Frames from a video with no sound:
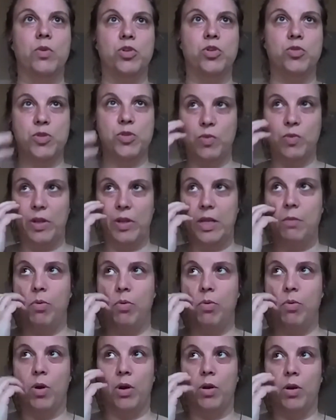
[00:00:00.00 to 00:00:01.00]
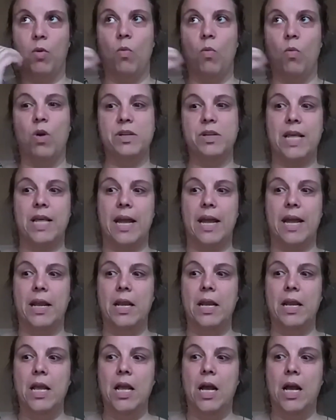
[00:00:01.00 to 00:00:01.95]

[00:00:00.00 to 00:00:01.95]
which was really important, was that